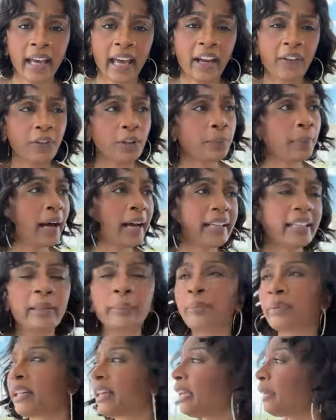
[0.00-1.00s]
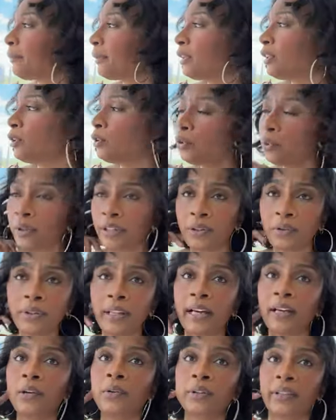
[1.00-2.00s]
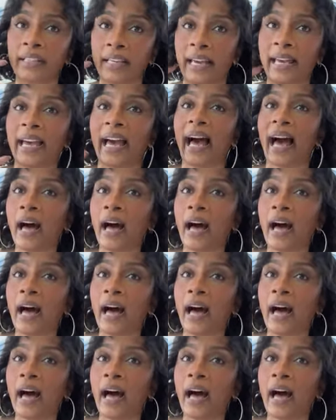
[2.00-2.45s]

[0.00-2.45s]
Everybody blaming you, and you like, okay,